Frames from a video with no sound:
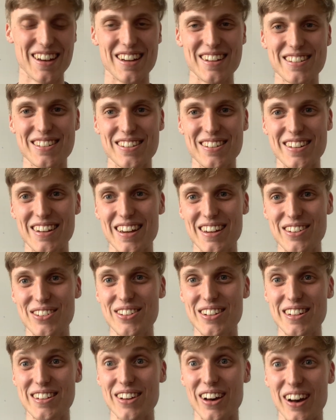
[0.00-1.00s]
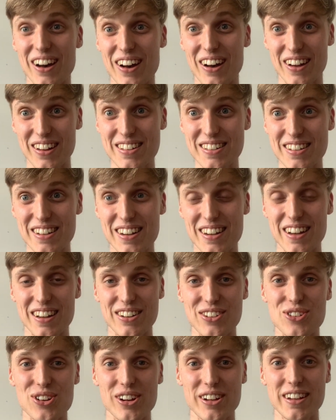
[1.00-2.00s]
So yeah, you need to ask
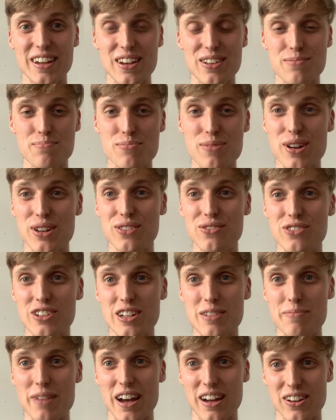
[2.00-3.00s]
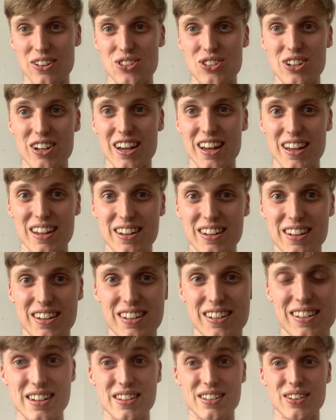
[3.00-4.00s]
and try and get as much feedback as you can.
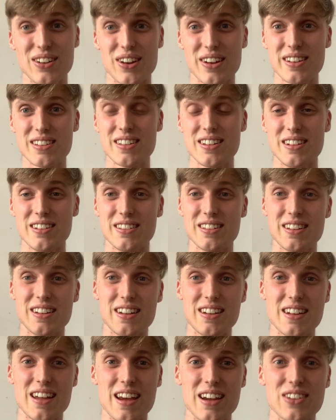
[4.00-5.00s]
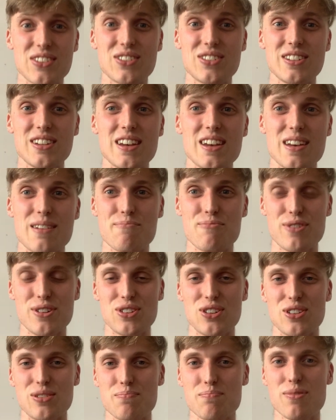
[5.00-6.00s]
Leads nicely into the next tip,
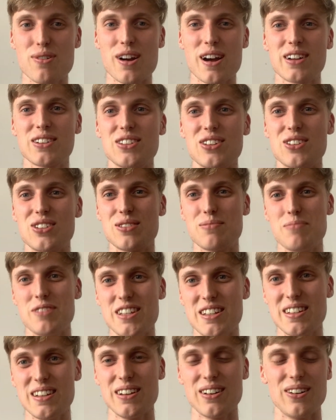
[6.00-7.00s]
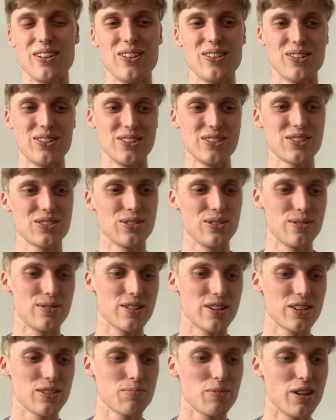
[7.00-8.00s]
which is practice speaking a lot. So
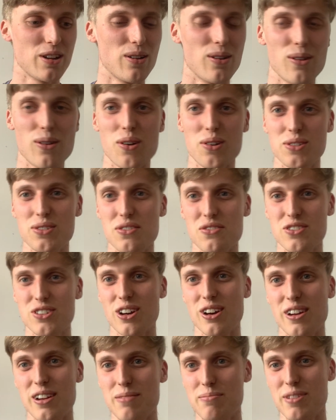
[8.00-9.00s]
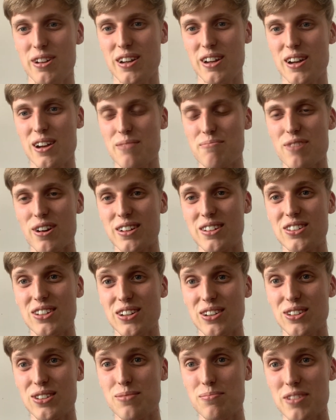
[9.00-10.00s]
I spent a lot of time
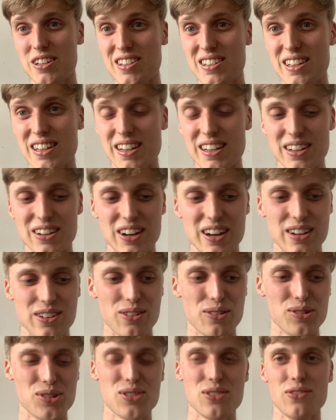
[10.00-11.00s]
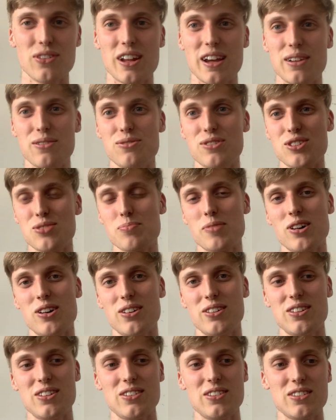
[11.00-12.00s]
practicing speaking. I had a lot of language
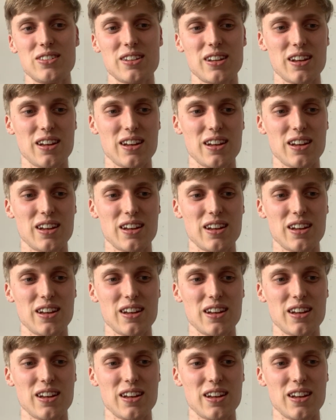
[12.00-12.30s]
partners,